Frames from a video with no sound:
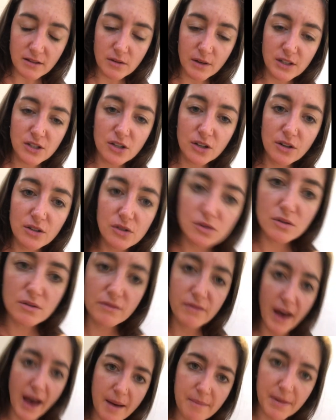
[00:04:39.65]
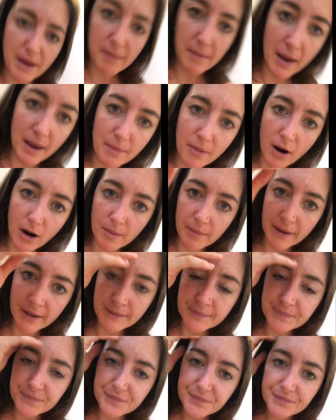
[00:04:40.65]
So I took her to a vet by my apartment